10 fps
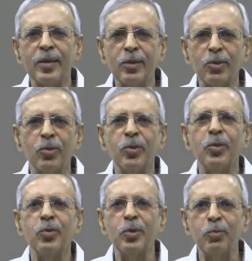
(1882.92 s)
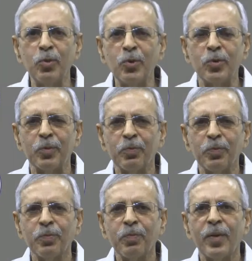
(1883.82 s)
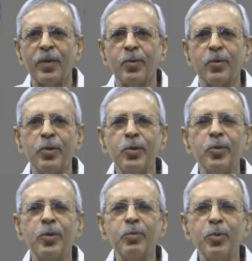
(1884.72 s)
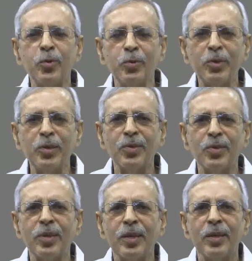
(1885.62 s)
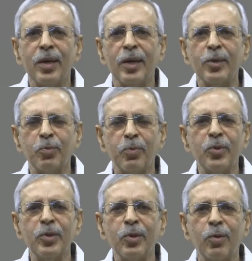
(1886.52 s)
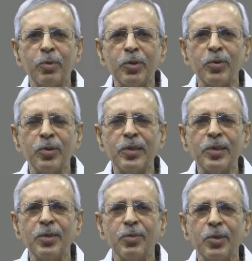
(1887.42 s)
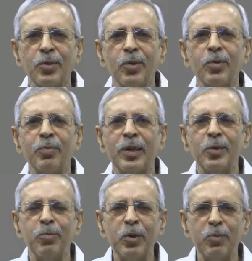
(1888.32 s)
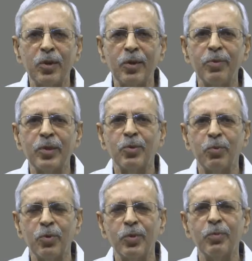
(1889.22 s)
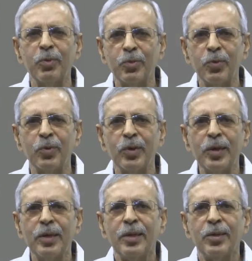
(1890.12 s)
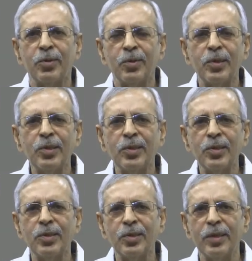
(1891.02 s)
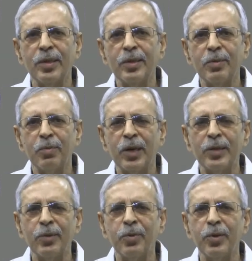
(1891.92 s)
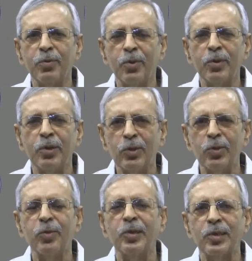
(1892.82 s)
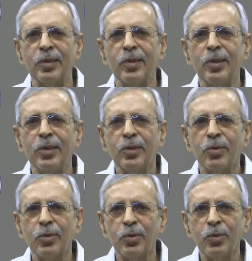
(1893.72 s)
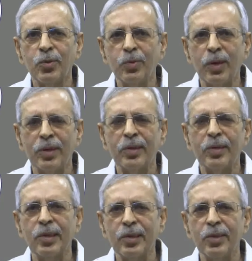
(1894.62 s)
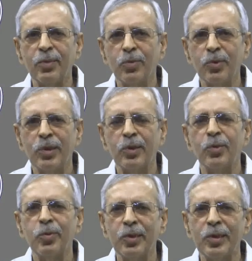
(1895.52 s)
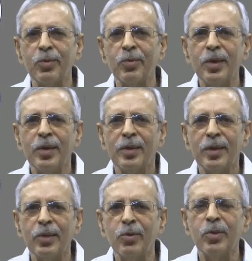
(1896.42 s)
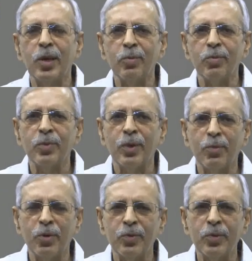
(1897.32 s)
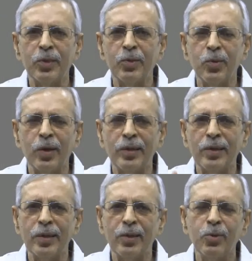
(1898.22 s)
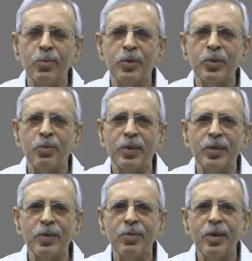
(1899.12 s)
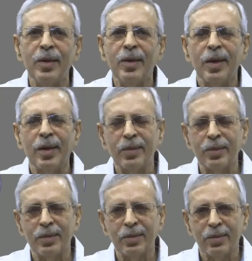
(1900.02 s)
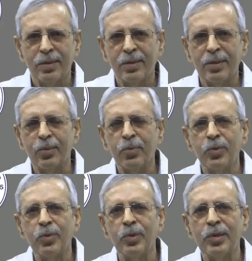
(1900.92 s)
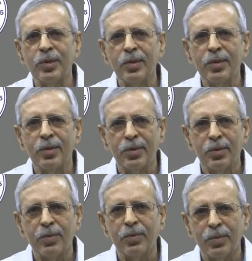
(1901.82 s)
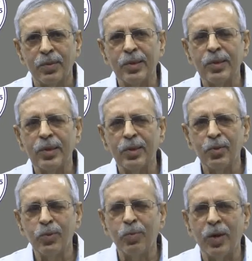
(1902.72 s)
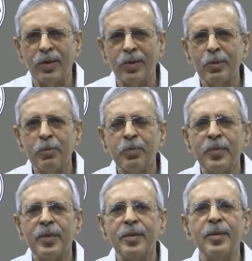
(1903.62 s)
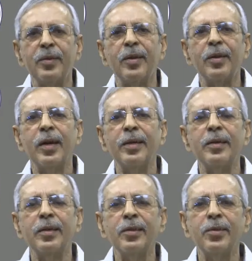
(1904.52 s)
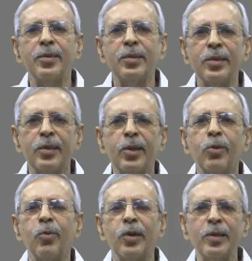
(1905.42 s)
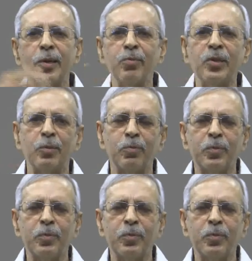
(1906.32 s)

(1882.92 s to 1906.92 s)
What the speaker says: is going to the moon. Going to the moon means exploring opportunities which not many people have explored before. So, this is a metaphor for innovation. So, you are creative, you are innovative, then you come out with a new idea, new perspective, and therefore you are taking a new path. The third idea is taking a quantum jump,